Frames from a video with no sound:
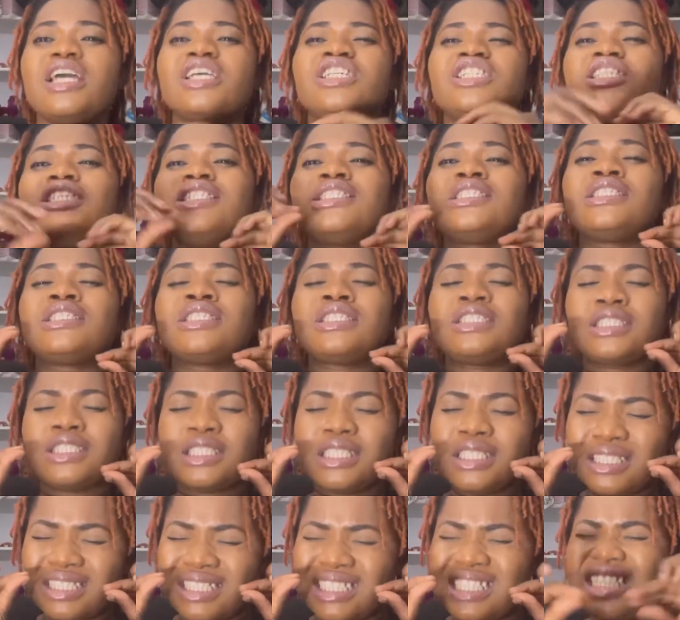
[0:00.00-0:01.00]
she's
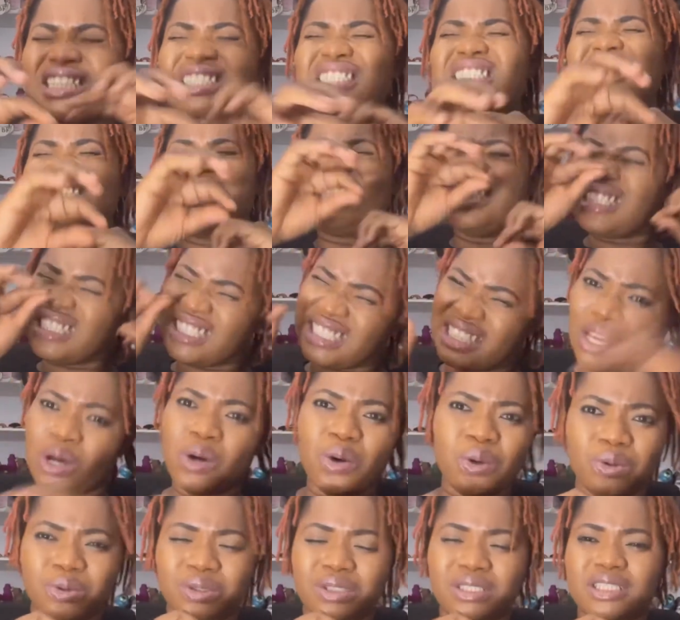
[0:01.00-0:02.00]

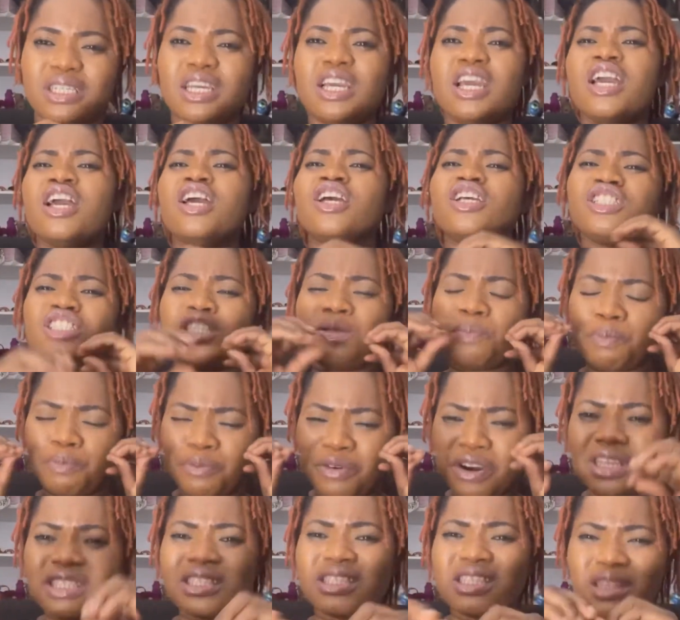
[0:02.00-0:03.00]
detailed. She
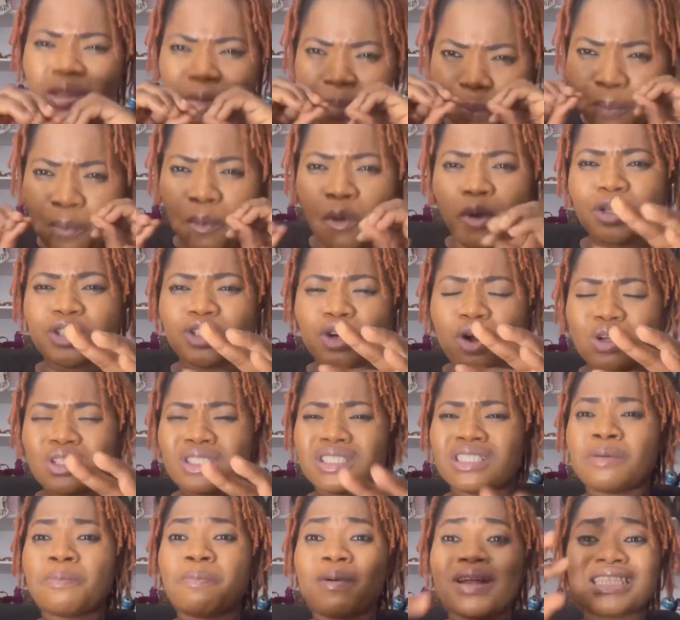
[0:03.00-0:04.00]
brings in the product.
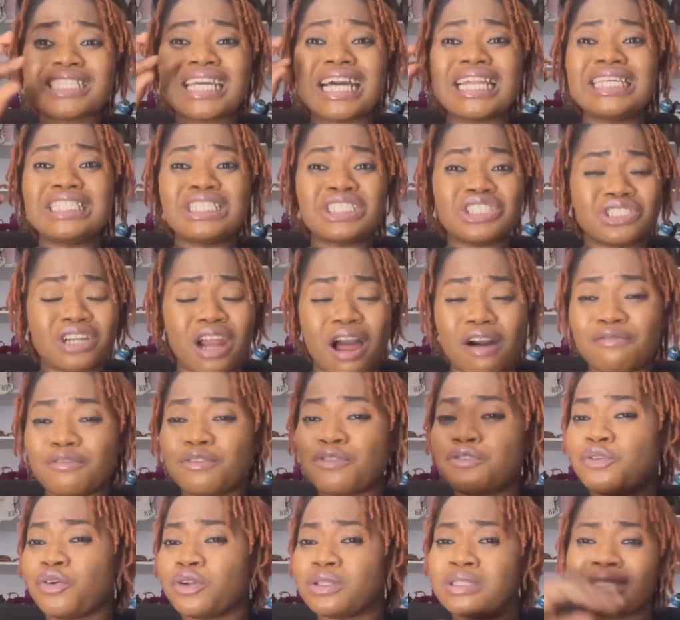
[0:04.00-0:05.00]
She practically traveled
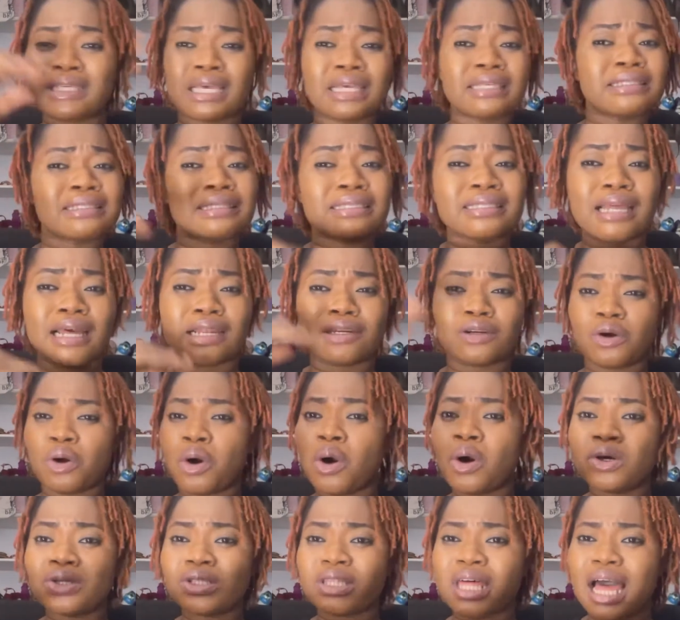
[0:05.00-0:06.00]
for testing and
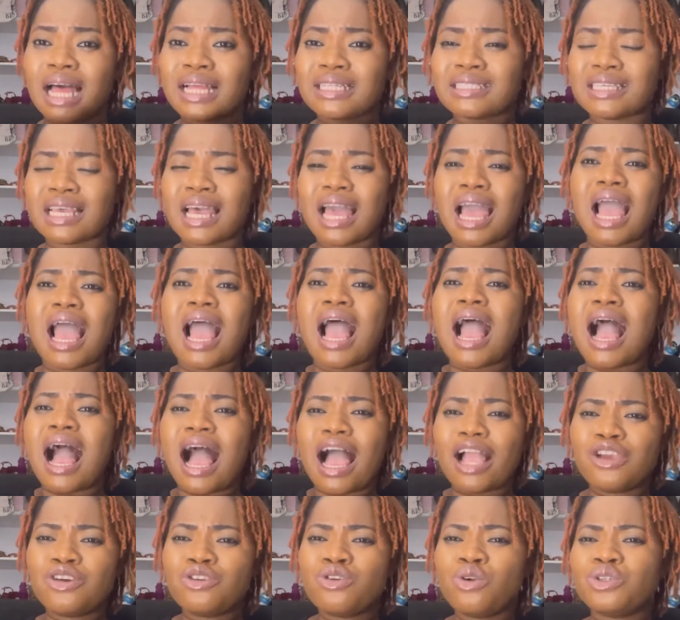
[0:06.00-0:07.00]
all that.
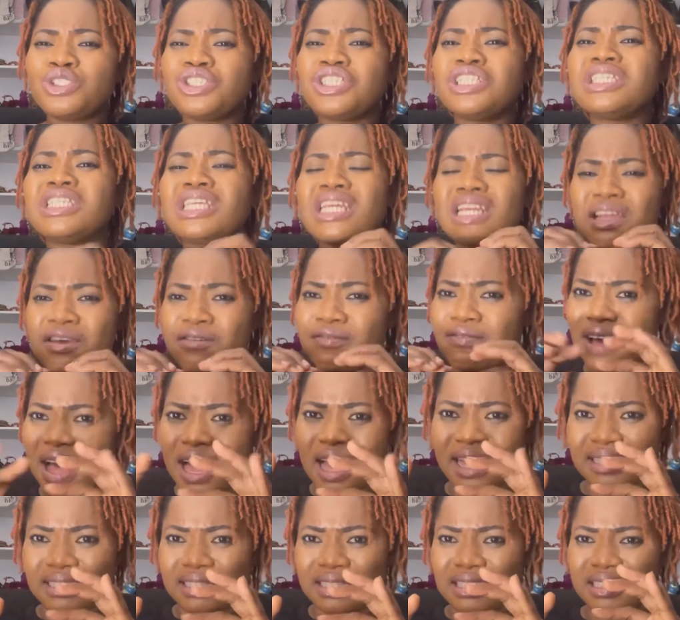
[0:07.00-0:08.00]
And you know, she
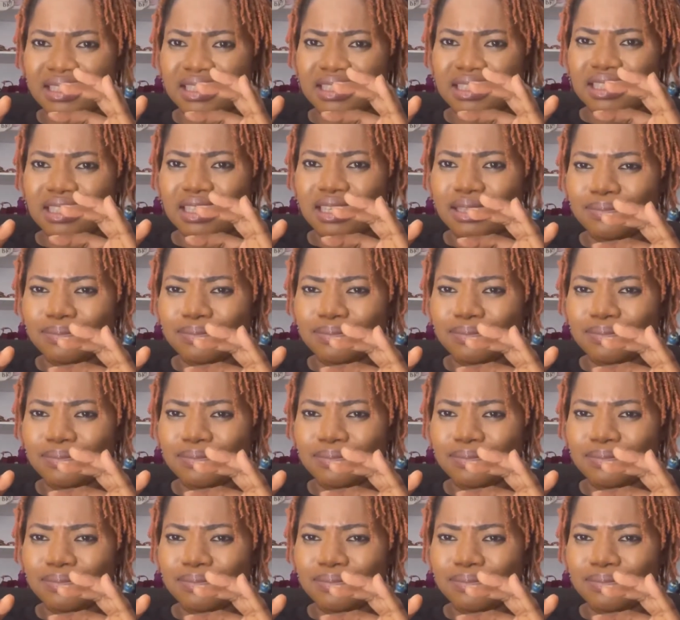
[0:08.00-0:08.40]
delivers.